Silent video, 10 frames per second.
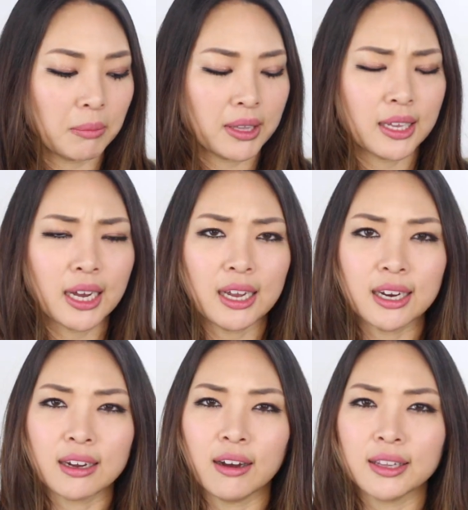I think I
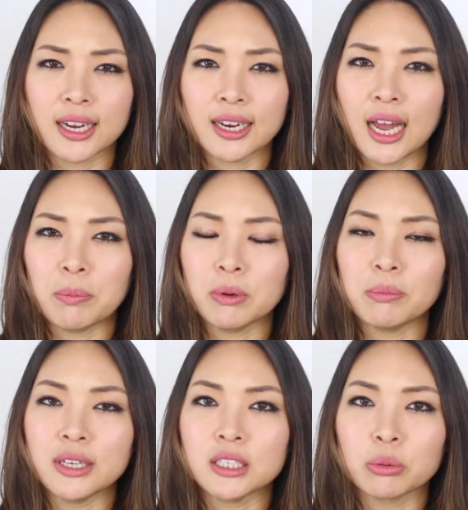got like an apple
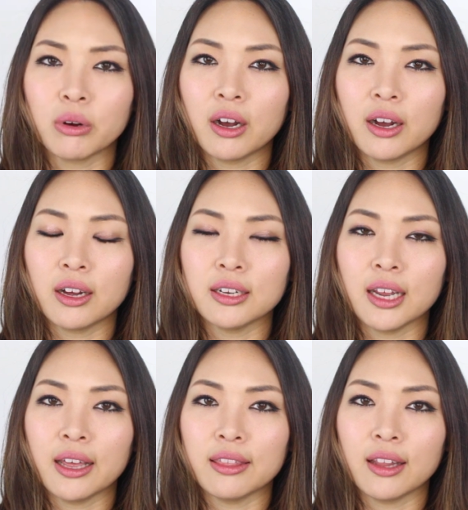mint one
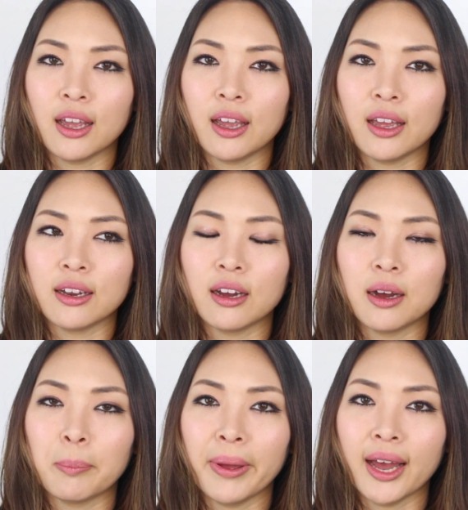and then
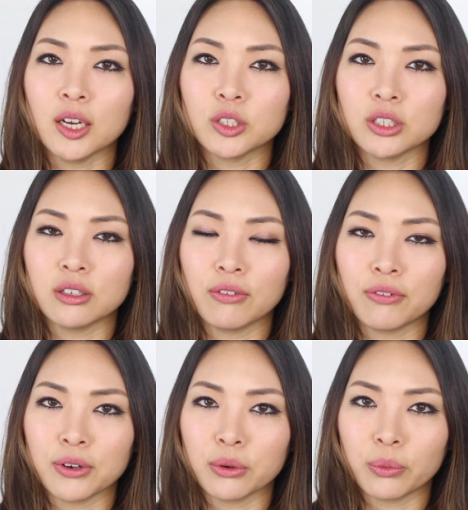a passion
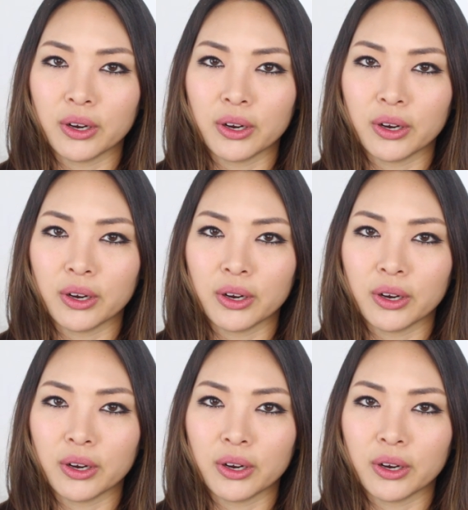fruit